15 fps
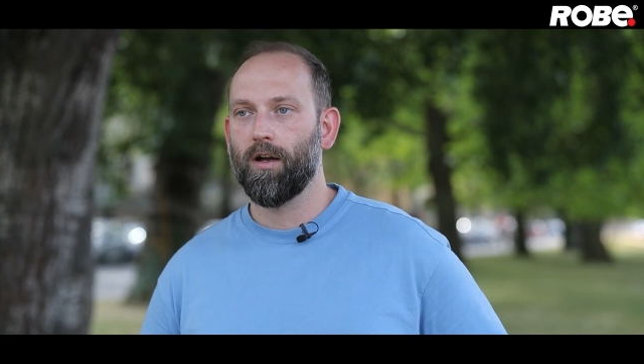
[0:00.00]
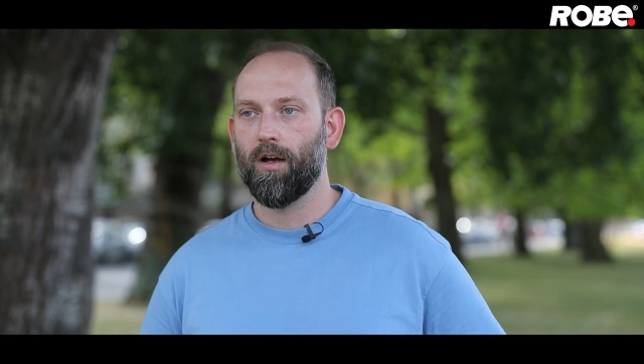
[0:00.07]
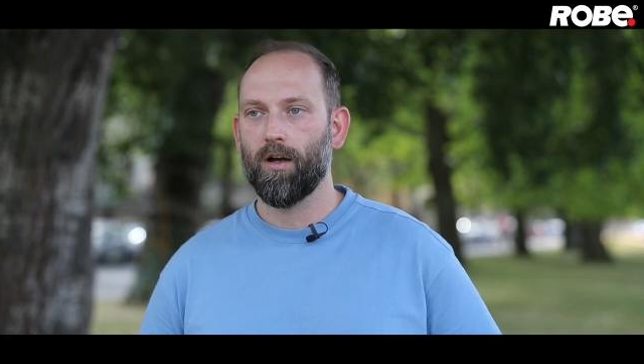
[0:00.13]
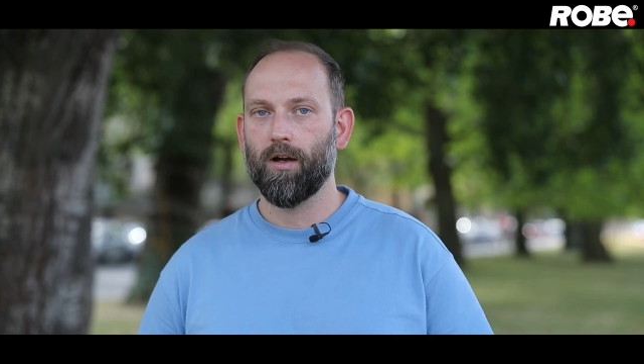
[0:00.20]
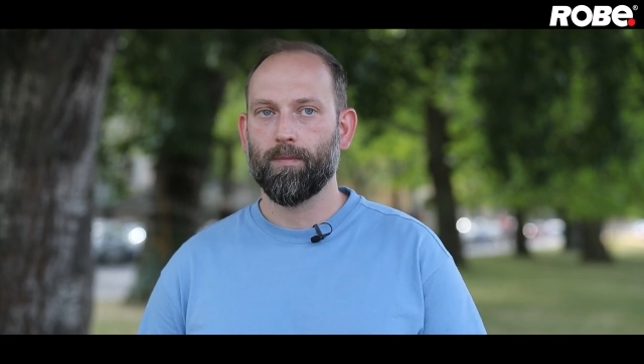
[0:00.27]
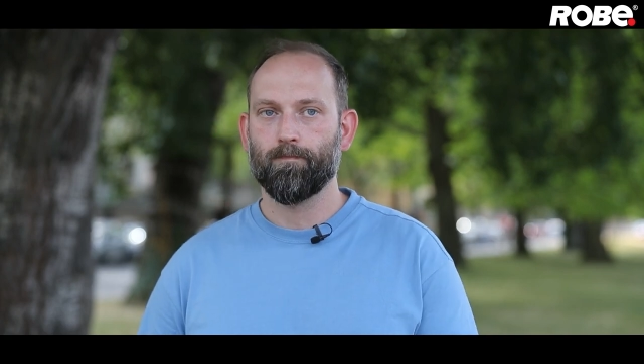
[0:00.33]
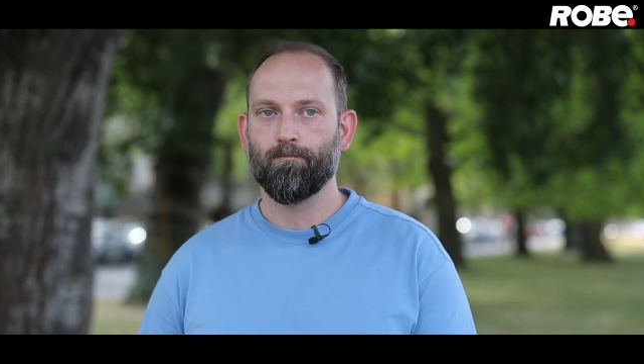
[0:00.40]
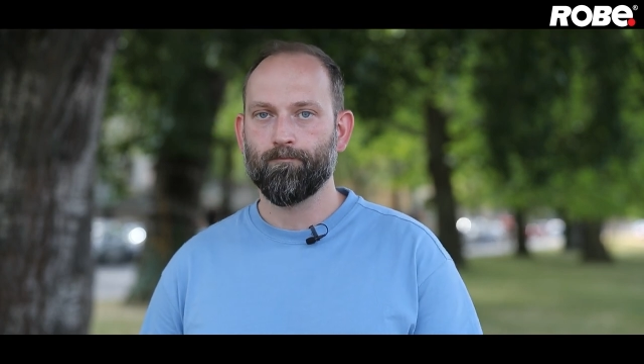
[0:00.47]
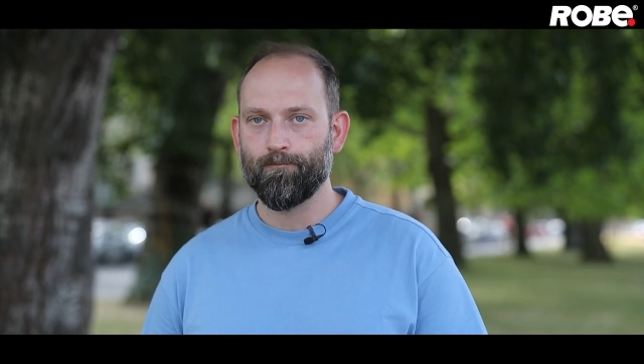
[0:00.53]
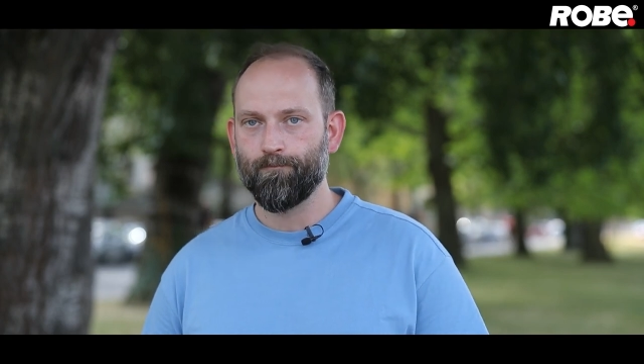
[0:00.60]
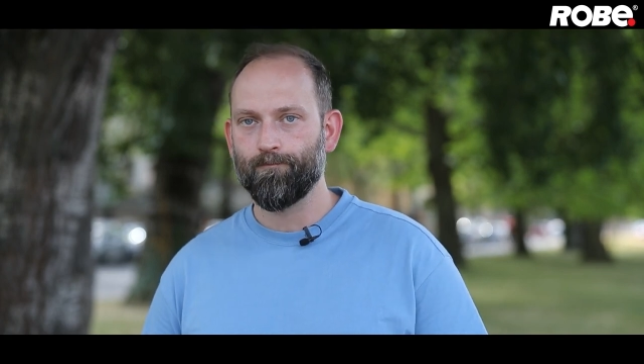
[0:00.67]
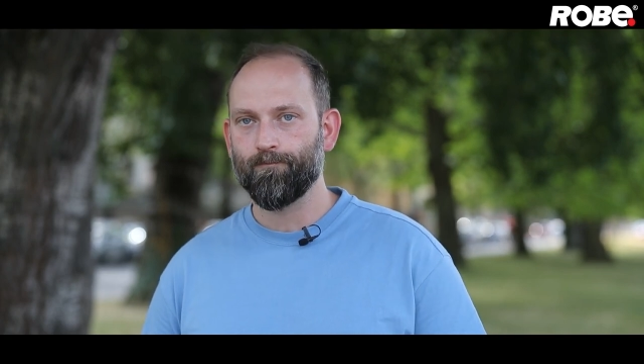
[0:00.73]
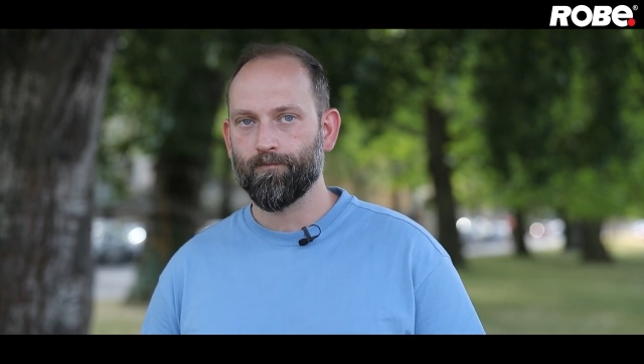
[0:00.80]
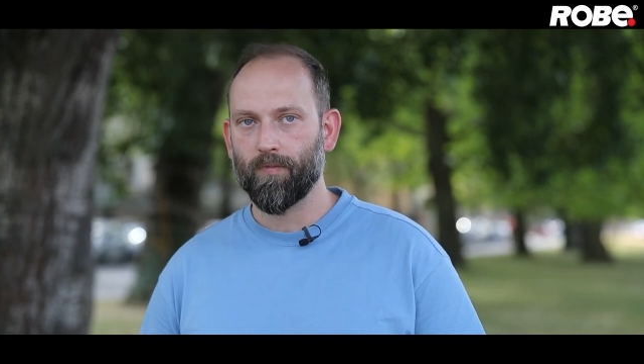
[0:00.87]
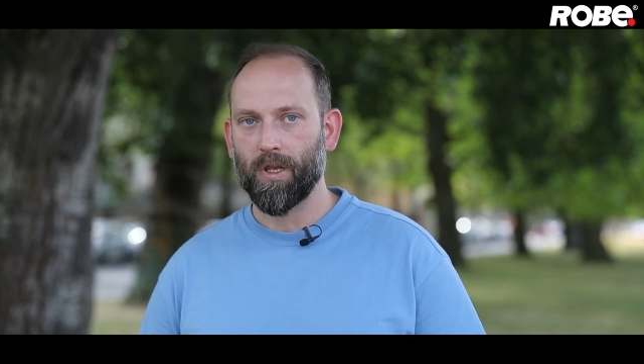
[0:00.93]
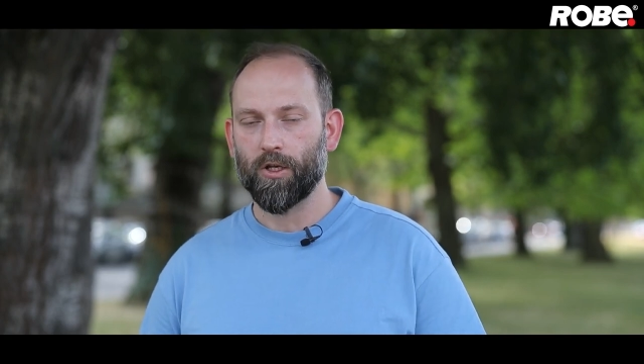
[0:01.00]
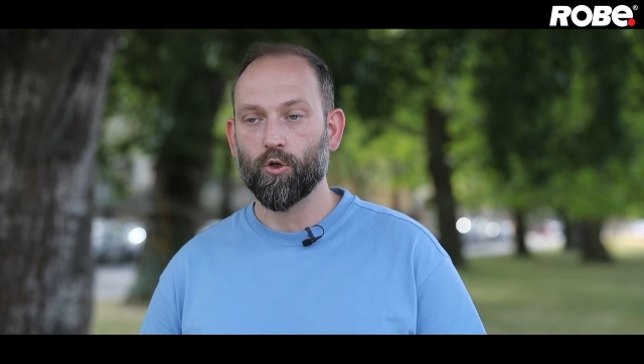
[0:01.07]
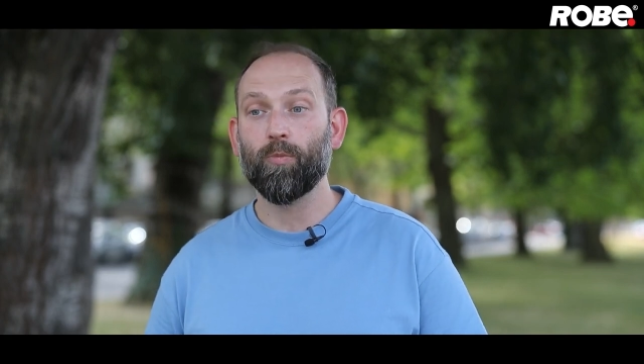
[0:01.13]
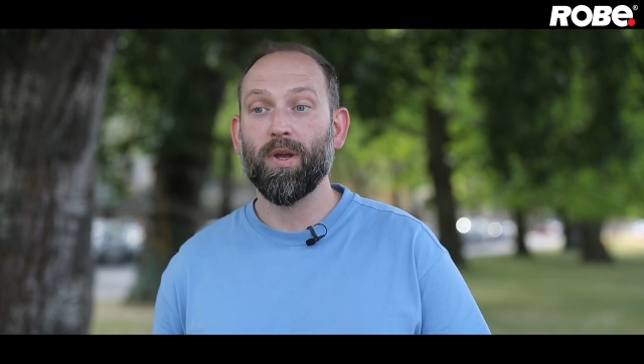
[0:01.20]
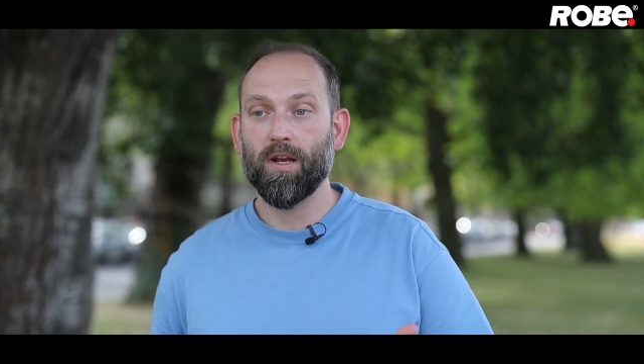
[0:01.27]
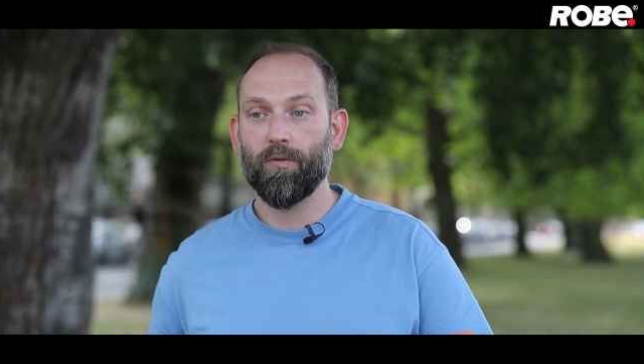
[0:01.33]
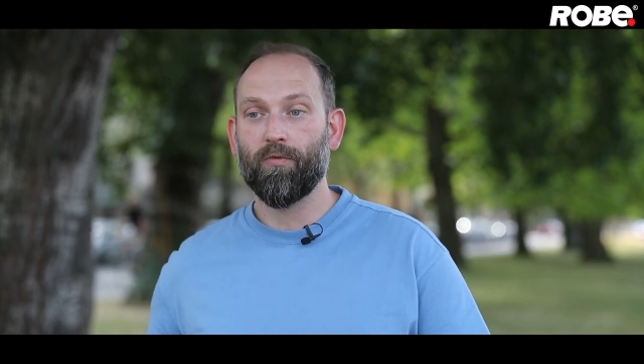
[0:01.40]

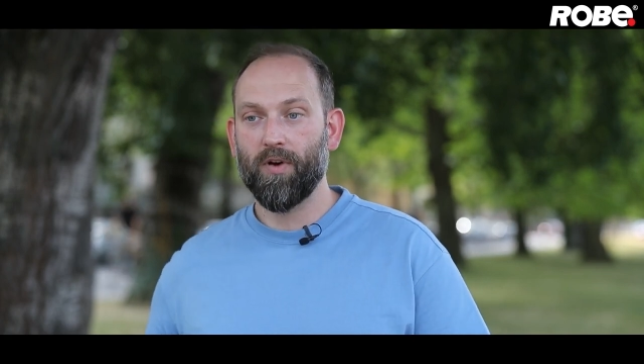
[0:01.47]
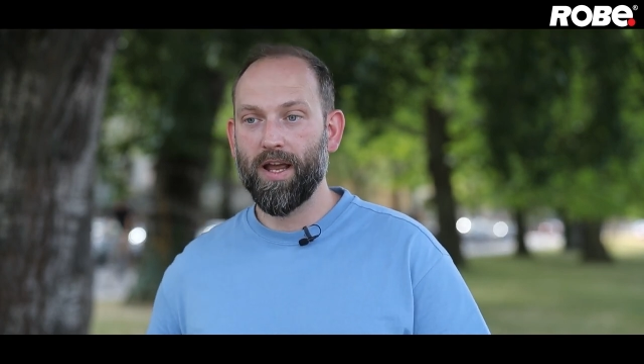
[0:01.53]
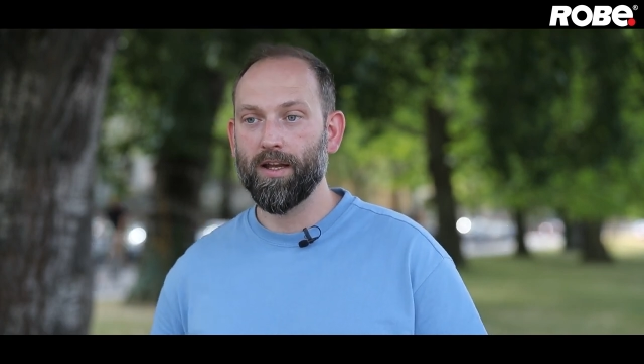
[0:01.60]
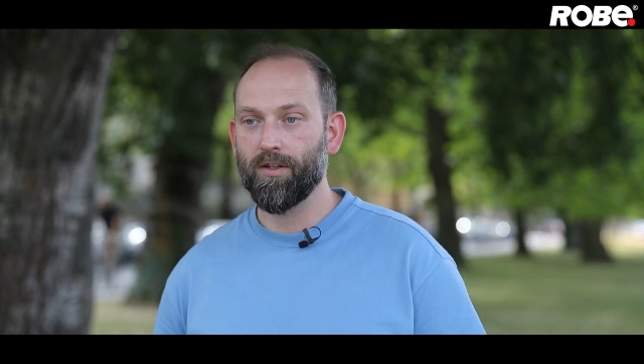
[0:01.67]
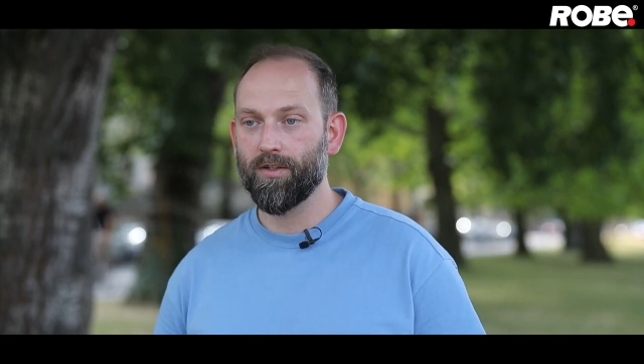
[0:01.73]
to being a friend.